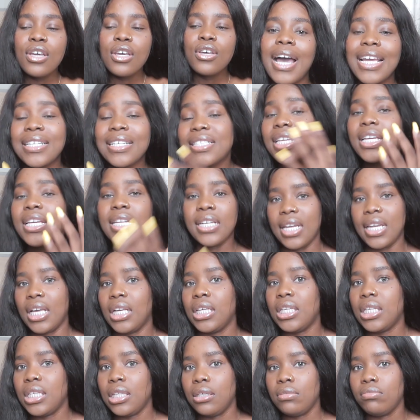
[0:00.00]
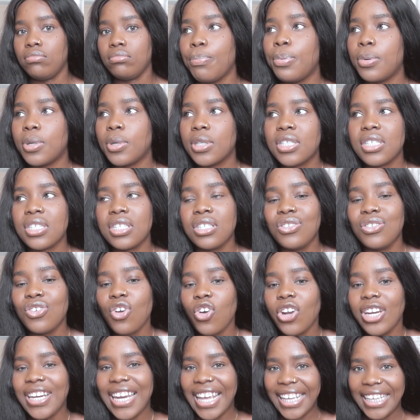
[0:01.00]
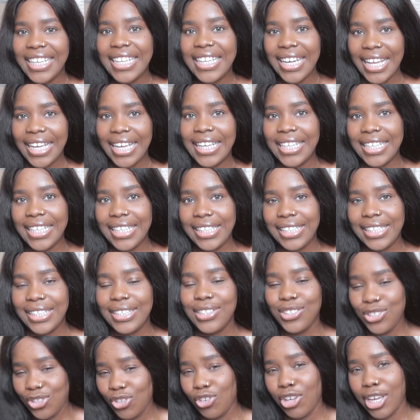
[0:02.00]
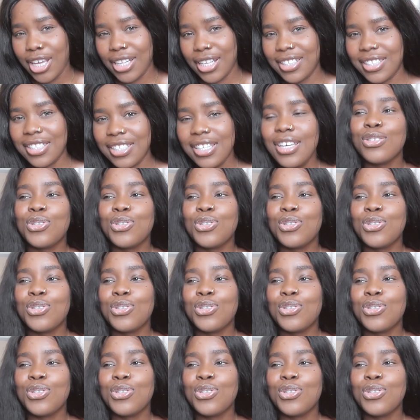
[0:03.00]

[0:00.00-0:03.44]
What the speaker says: I stay in Lekki, but it's not Lekki Chicken.